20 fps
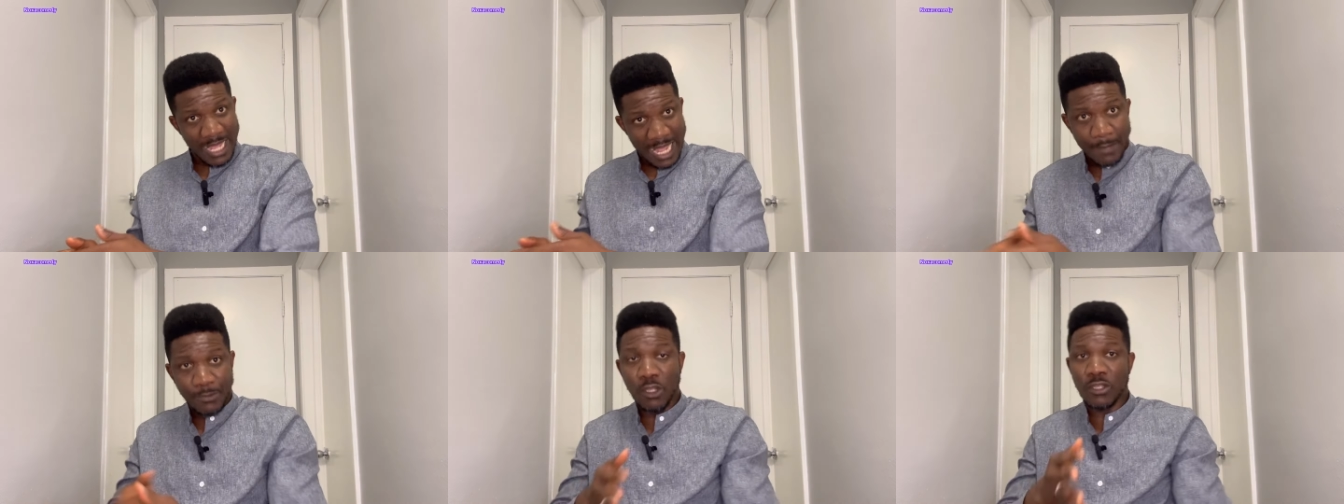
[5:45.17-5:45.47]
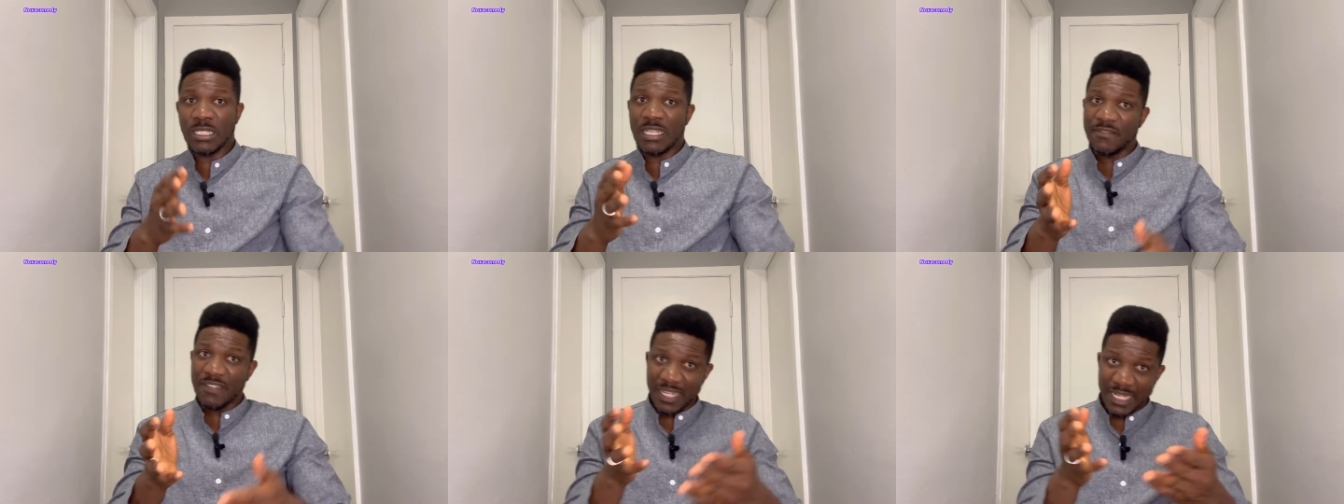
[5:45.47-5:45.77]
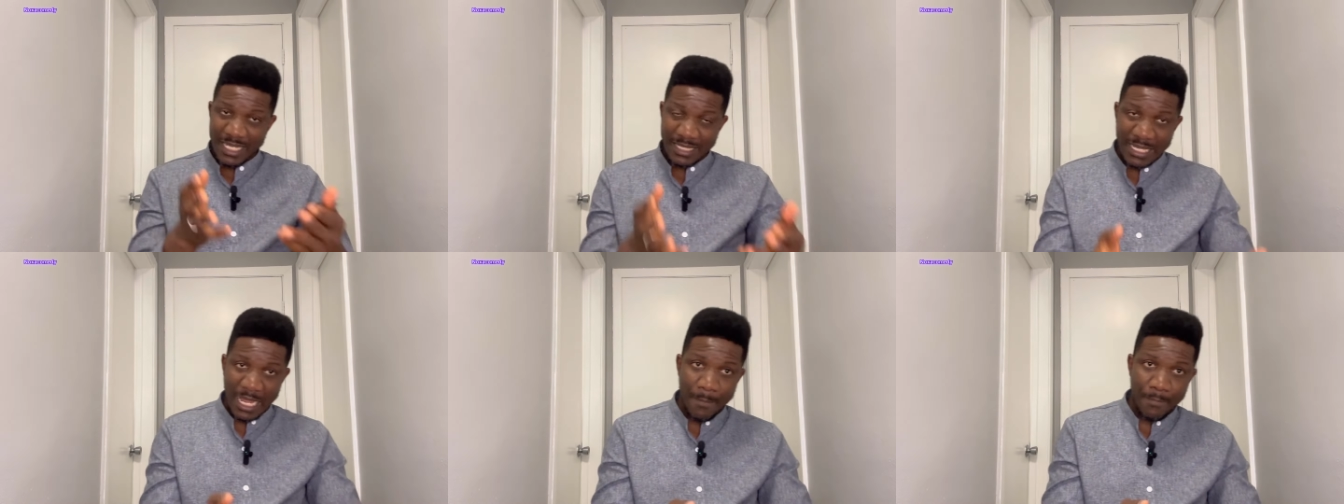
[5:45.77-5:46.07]
I'm just giving an
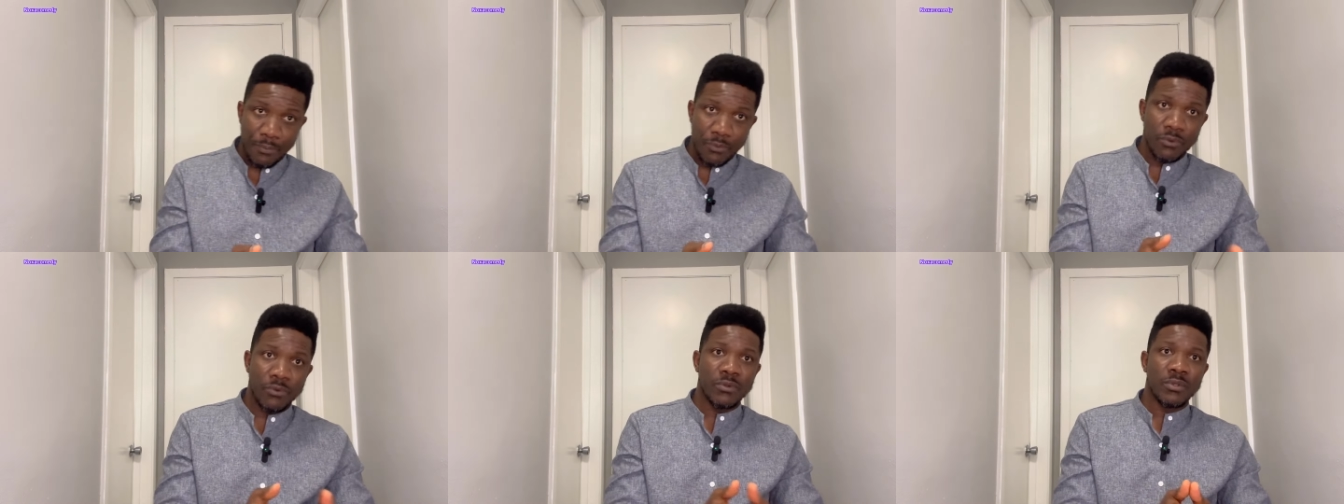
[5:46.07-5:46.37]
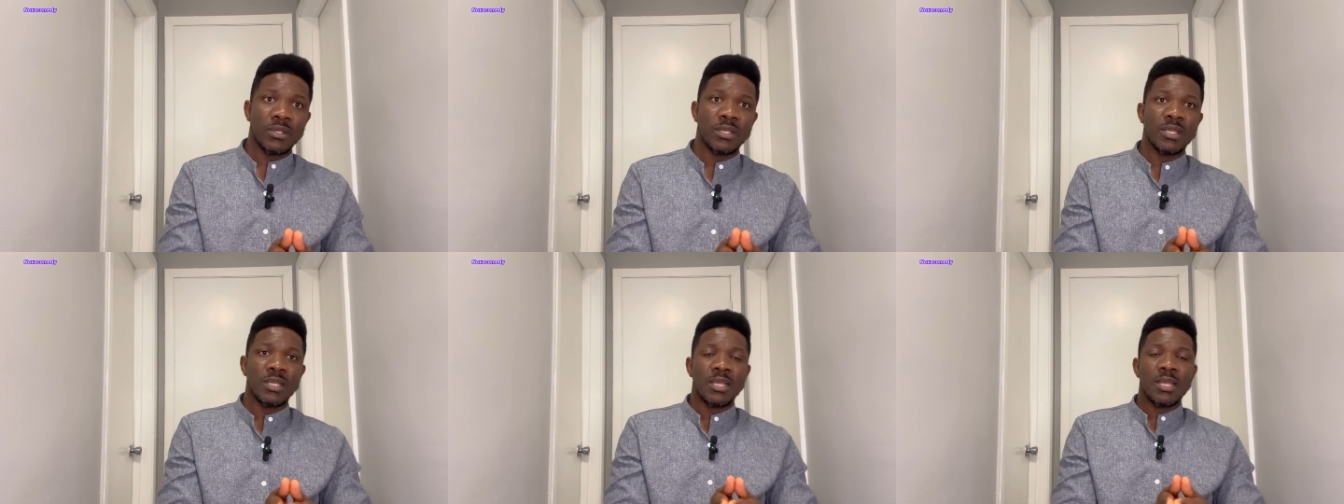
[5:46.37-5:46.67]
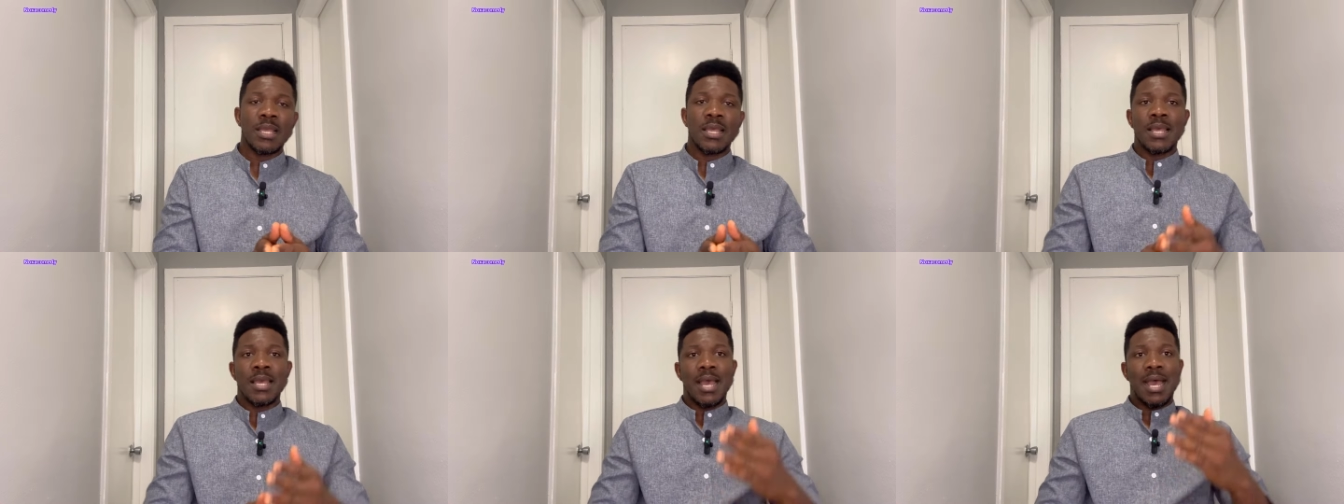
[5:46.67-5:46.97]
example.
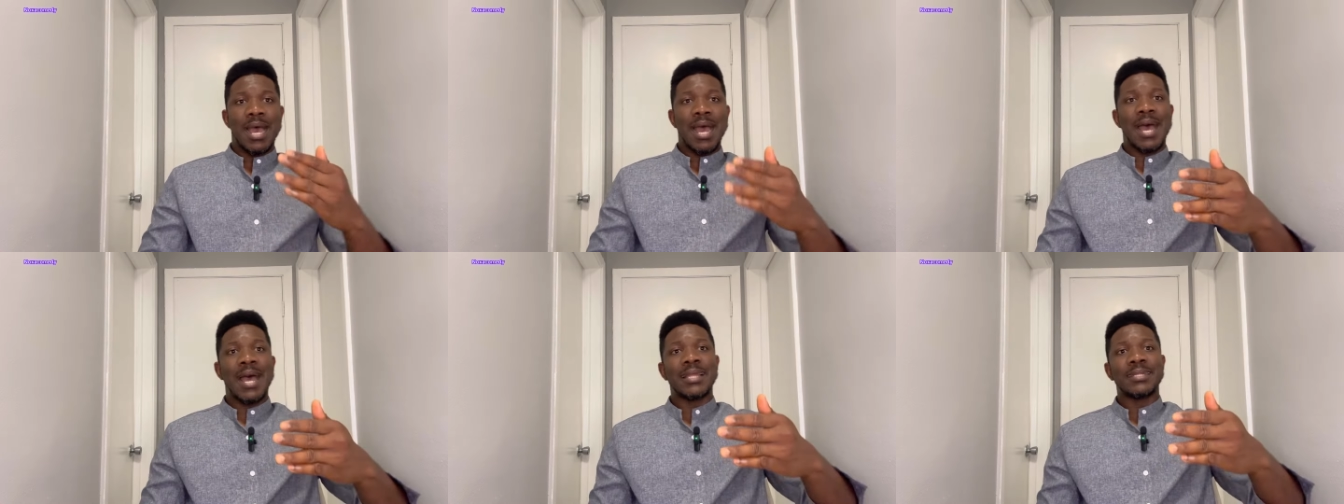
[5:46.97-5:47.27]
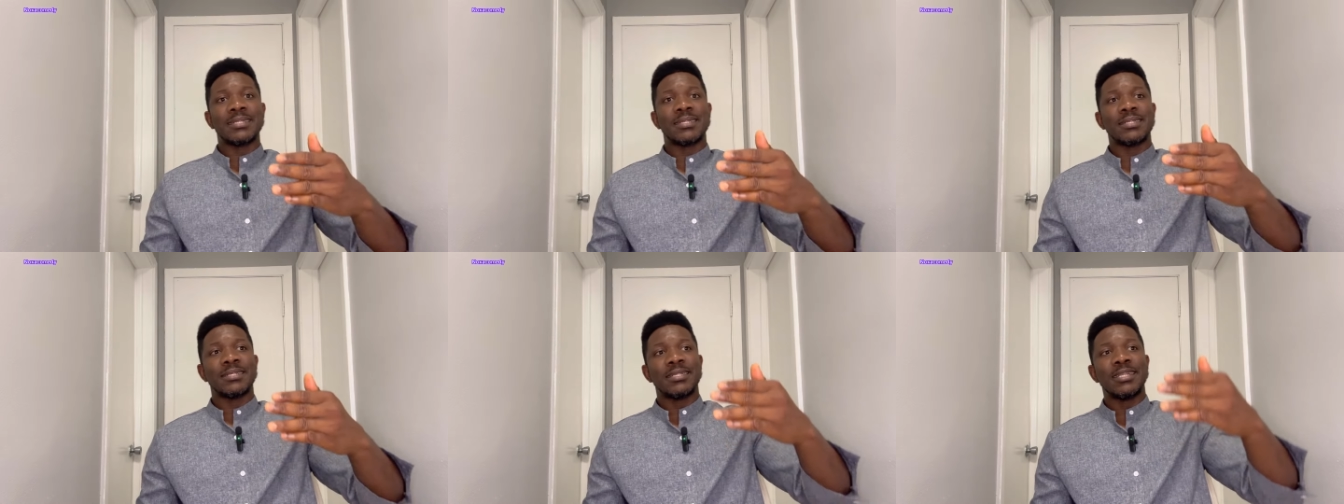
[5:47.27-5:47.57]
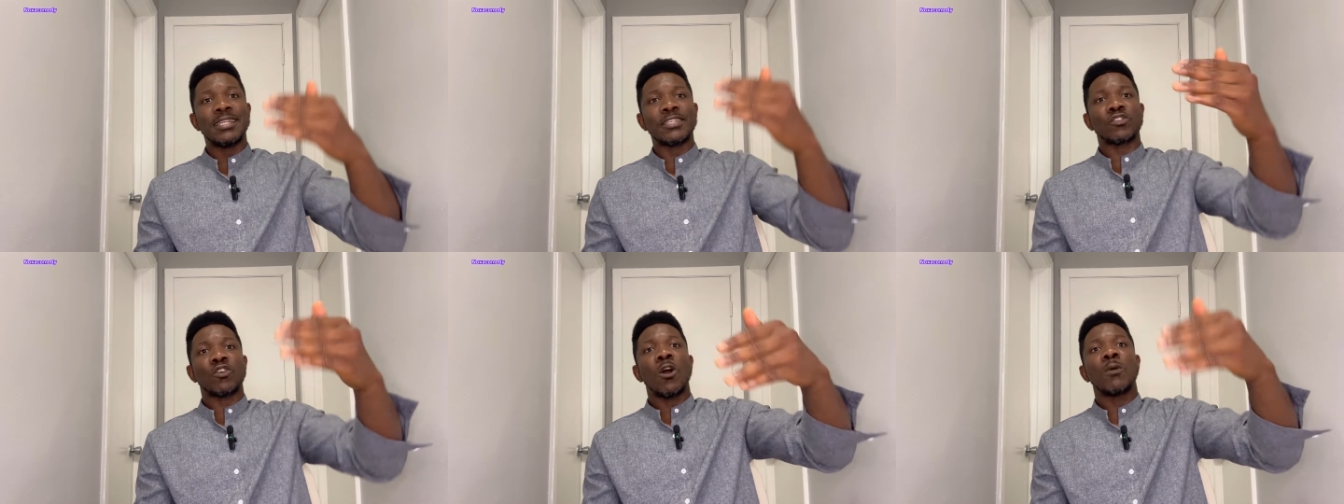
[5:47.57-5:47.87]
And
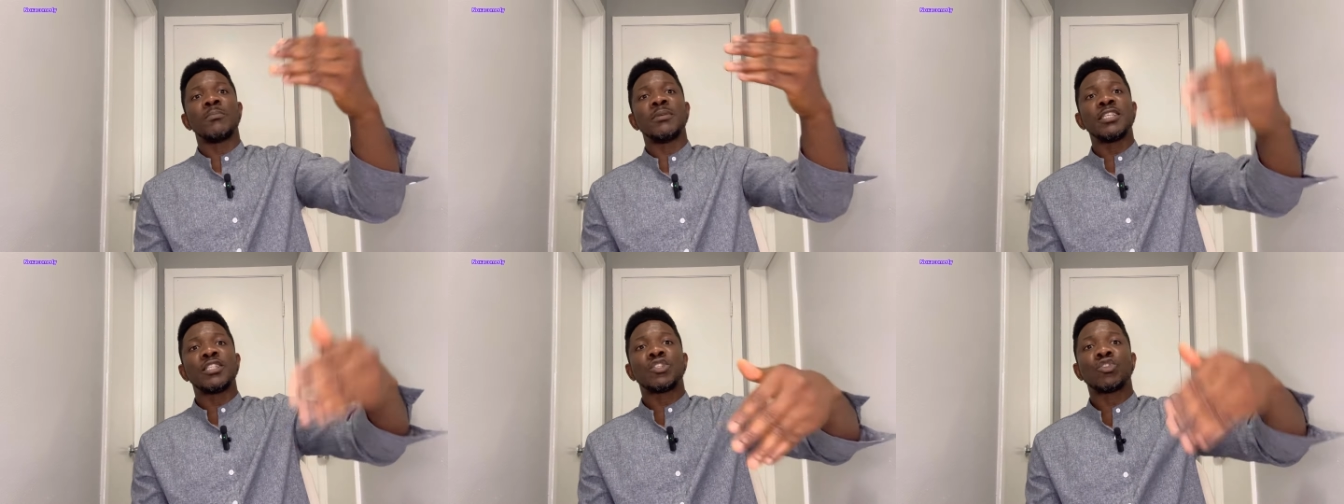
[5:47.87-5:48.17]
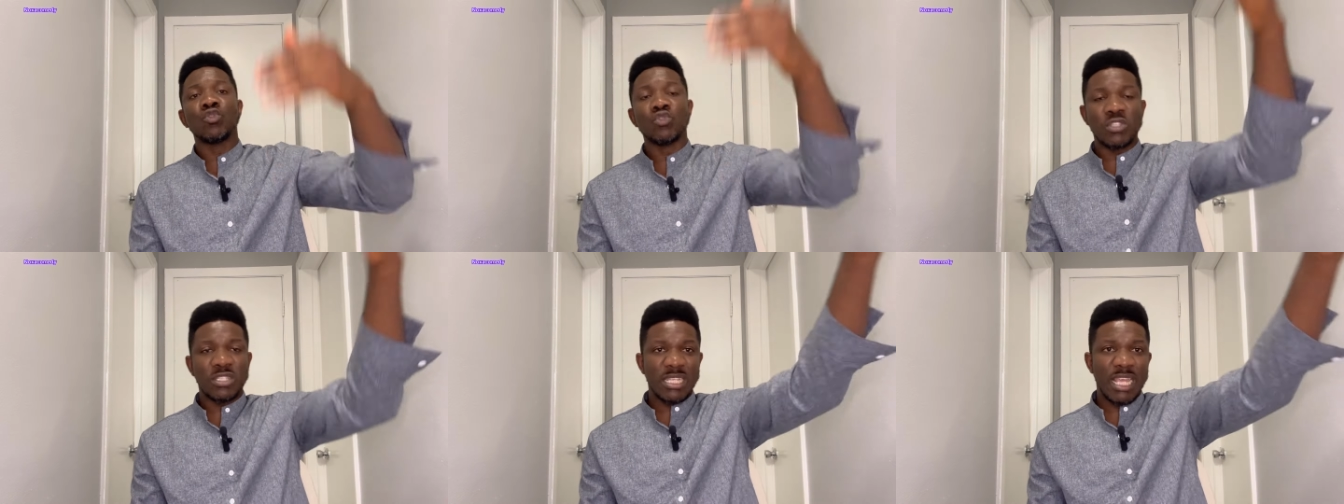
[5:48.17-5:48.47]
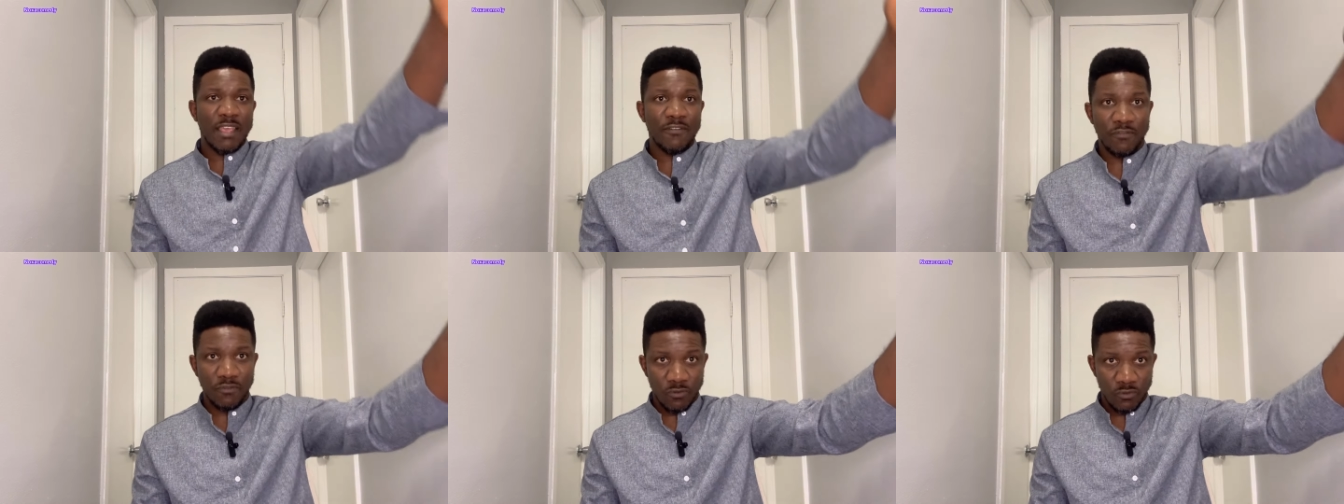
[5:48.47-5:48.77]
this coming June
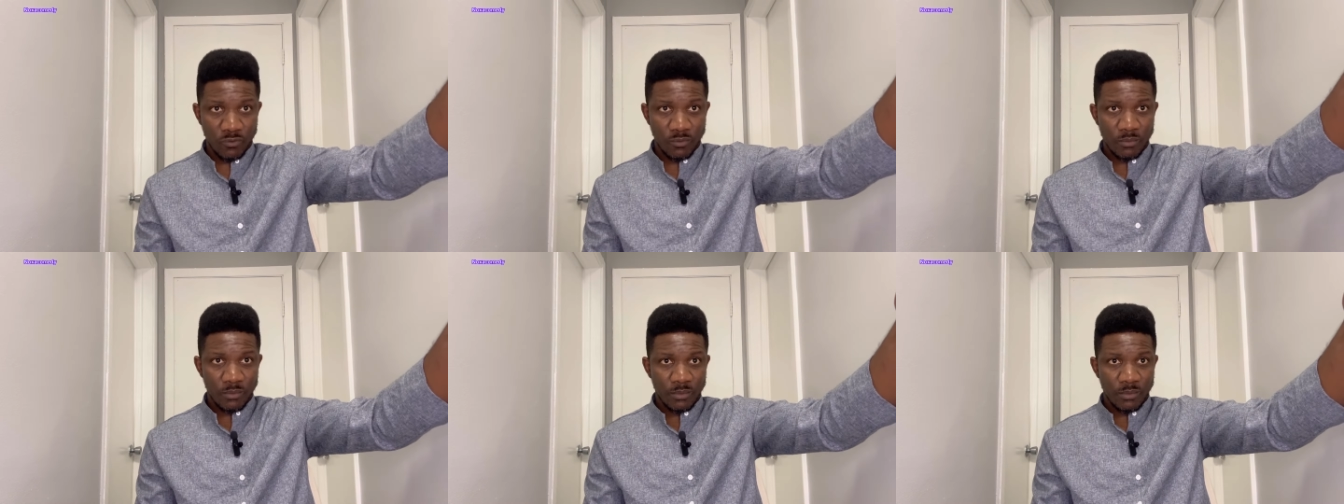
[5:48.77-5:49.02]
7